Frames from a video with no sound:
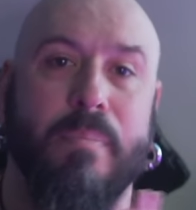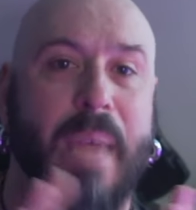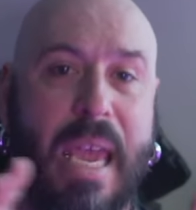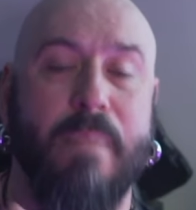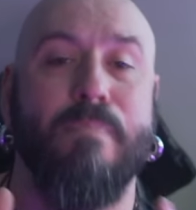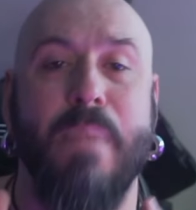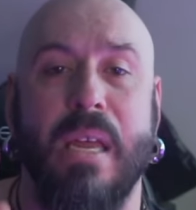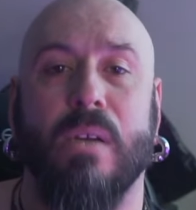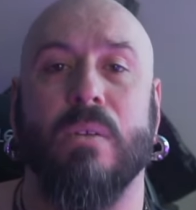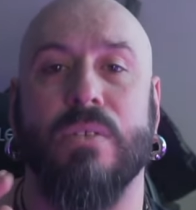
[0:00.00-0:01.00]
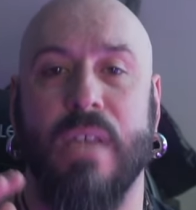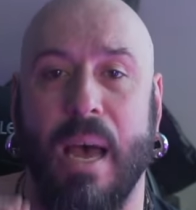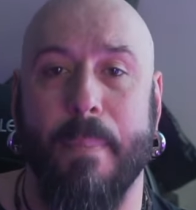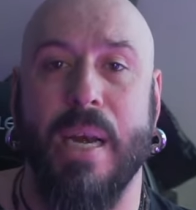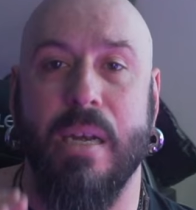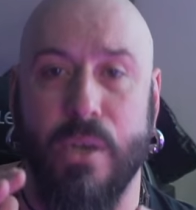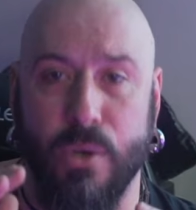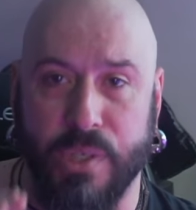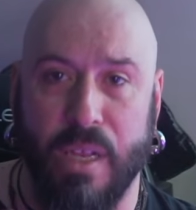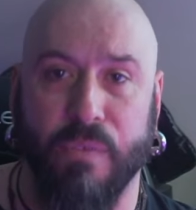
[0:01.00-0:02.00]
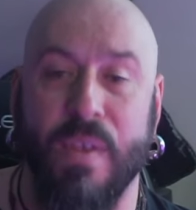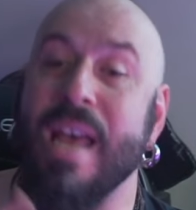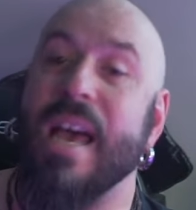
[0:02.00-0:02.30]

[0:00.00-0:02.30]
Make miracles happen yourself.